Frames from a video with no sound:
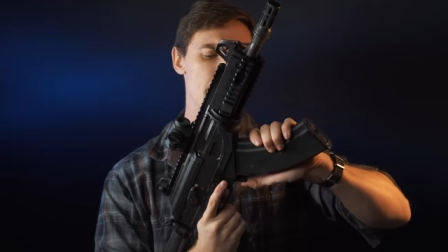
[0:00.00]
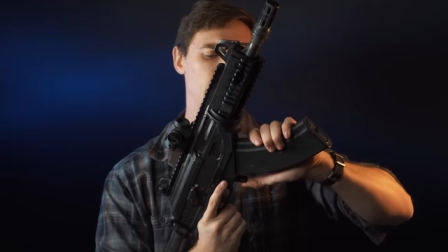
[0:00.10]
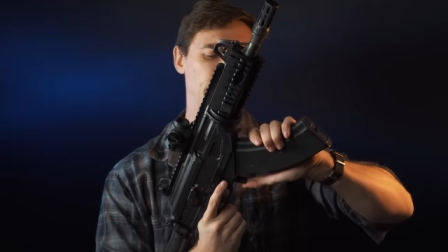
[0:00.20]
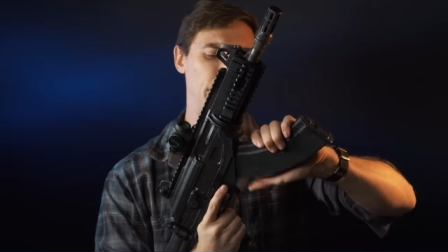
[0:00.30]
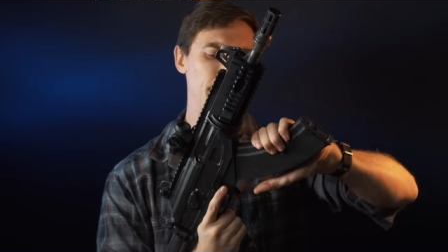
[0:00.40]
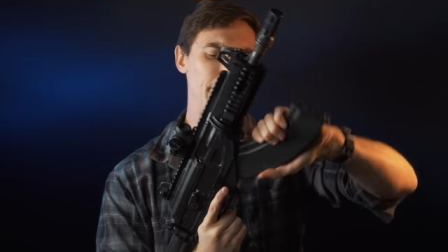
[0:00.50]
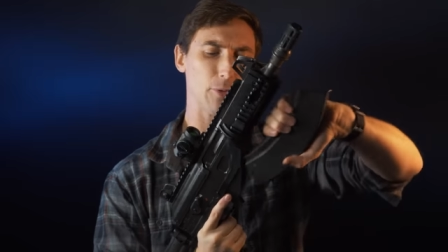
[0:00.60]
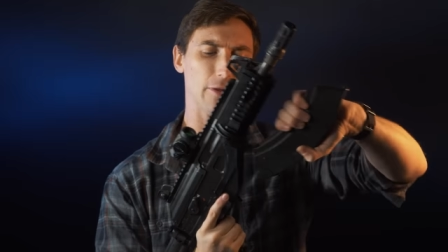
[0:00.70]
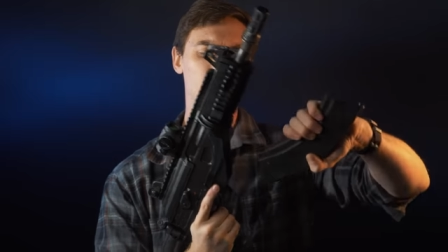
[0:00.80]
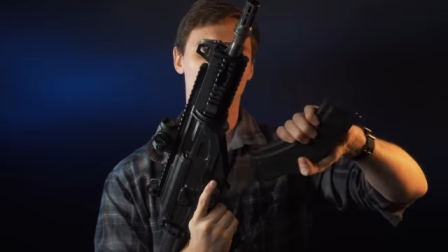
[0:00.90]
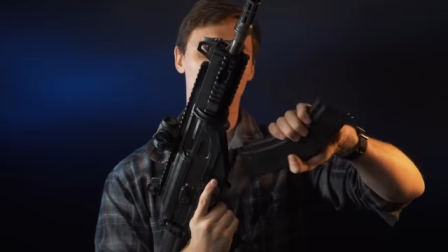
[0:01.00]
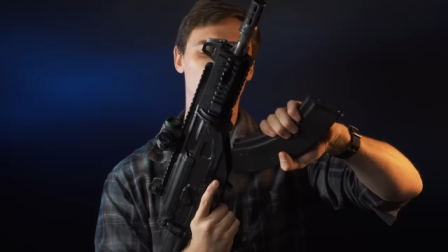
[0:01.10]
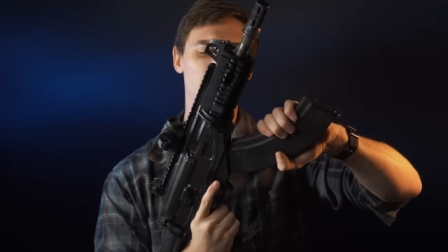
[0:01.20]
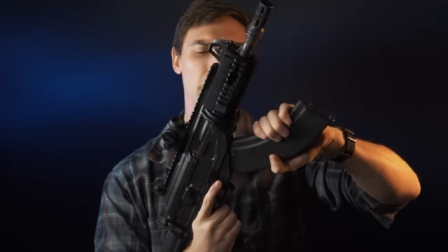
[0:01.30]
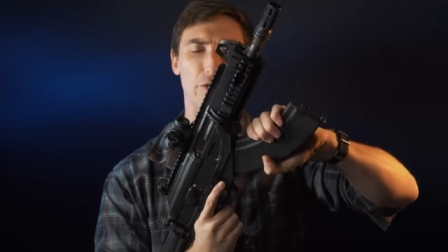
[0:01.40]
but some people have
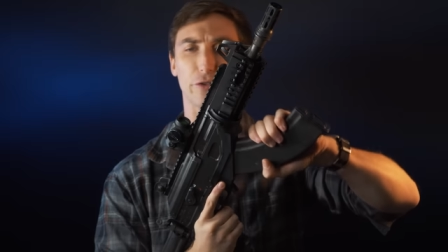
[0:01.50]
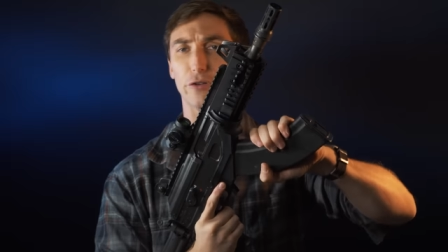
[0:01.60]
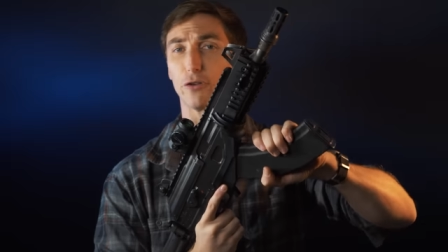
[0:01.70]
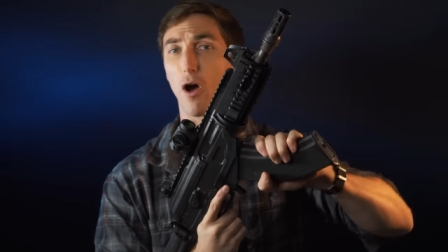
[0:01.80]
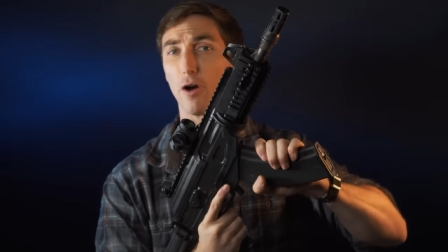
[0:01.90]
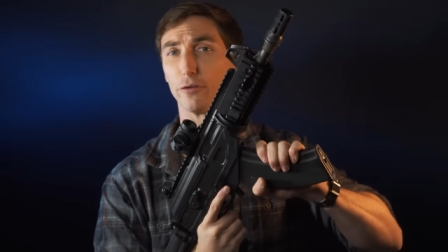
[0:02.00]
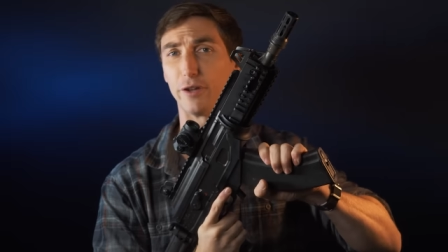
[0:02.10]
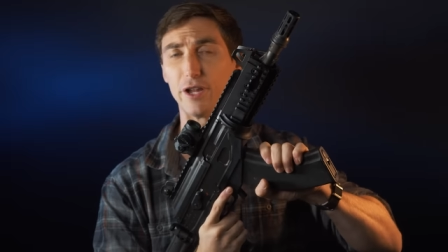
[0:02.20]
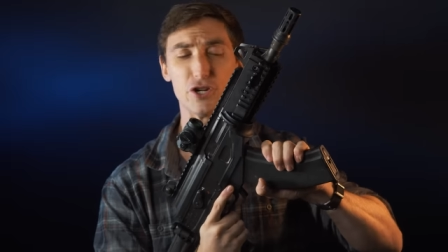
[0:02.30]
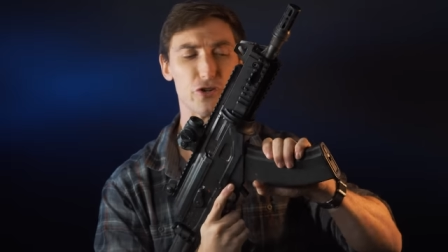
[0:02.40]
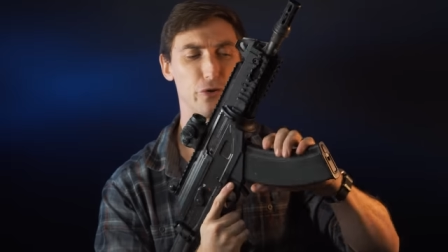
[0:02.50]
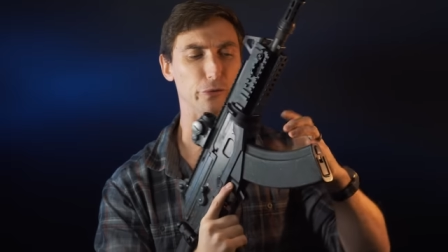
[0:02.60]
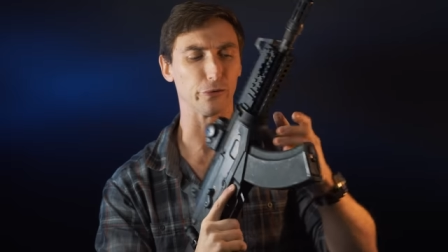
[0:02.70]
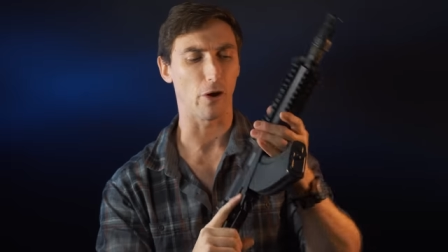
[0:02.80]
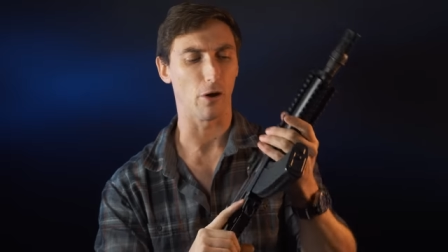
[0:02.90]
noted that this has caused
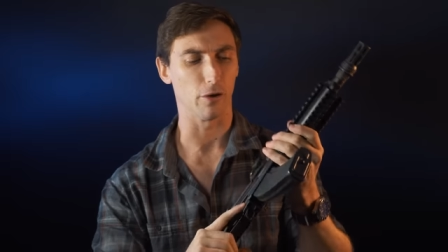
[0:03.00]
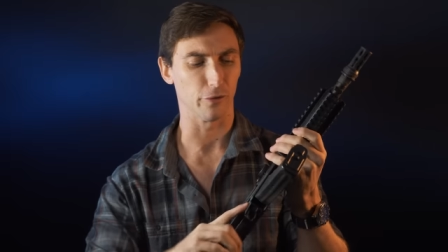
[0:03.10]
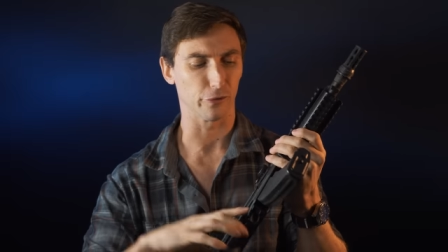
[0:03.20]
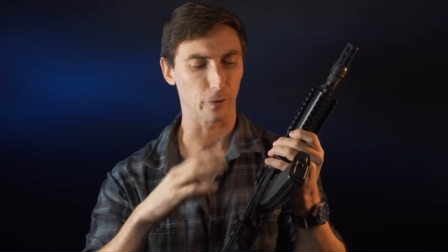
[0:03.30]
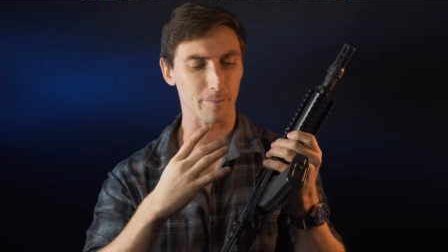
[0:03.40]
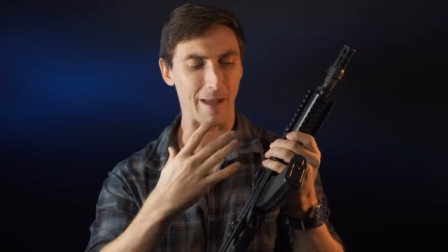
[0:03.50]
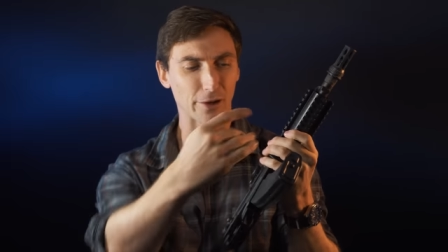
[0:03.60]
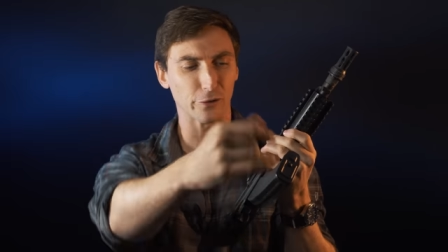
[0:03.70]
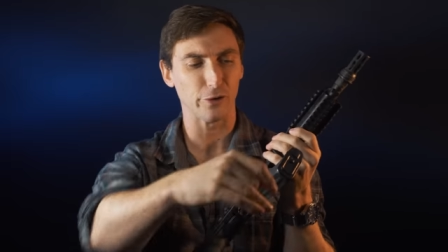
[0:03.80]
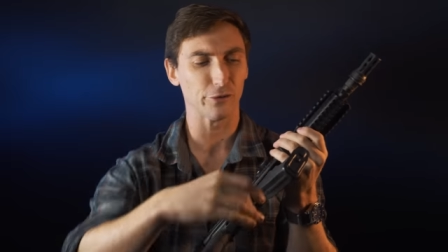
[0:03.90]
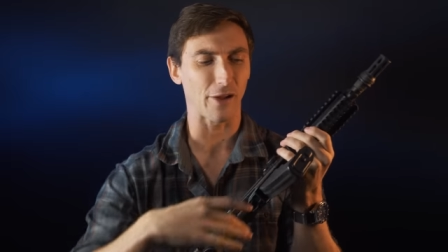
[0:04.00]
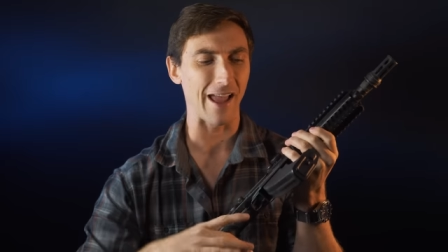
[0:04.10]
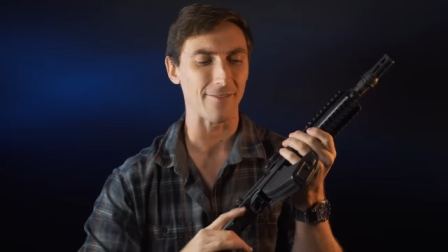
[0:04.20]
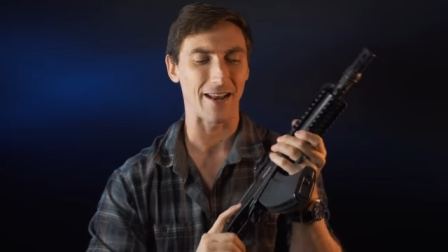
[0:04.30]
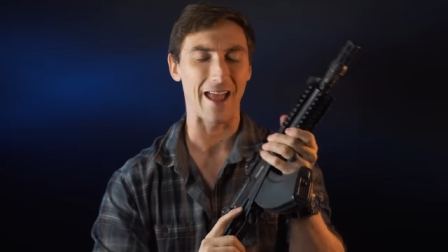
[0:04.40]
issues on certain magazines. I
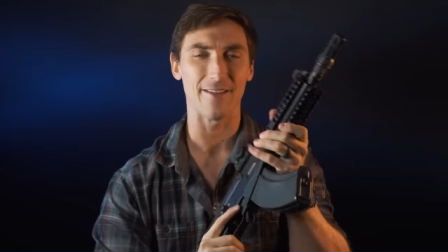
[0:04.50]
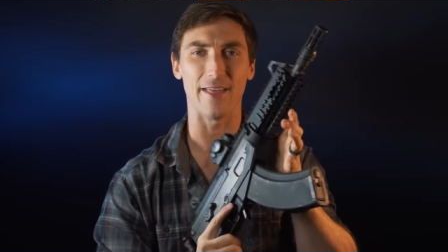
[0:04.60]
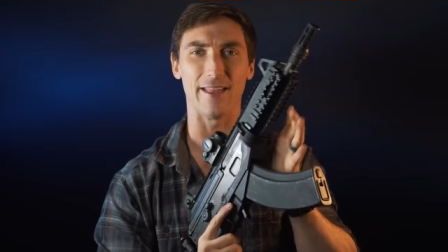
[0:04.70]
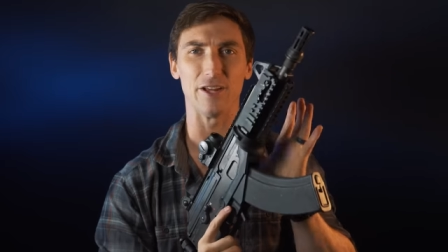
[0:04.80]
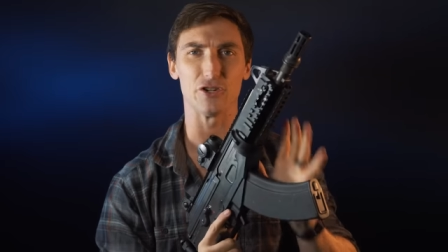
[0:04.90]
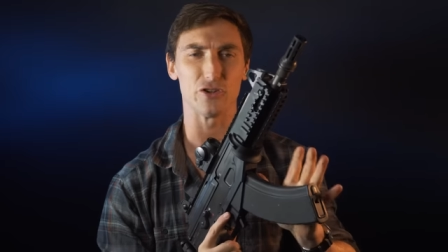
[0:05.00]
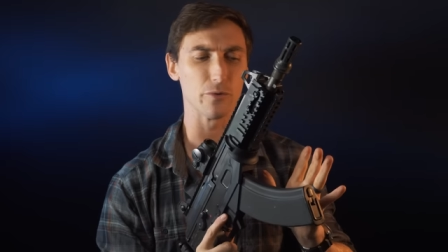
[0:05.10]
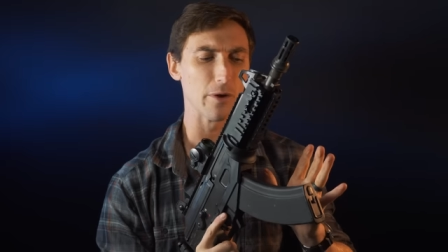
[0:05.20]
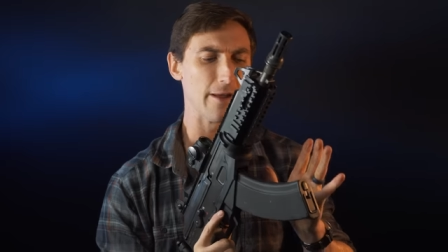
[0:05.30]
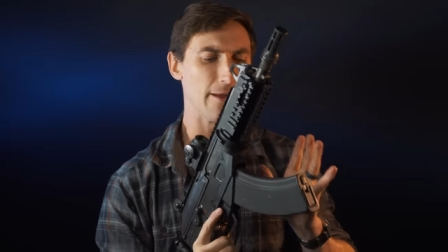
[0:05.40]
haven't had that issue.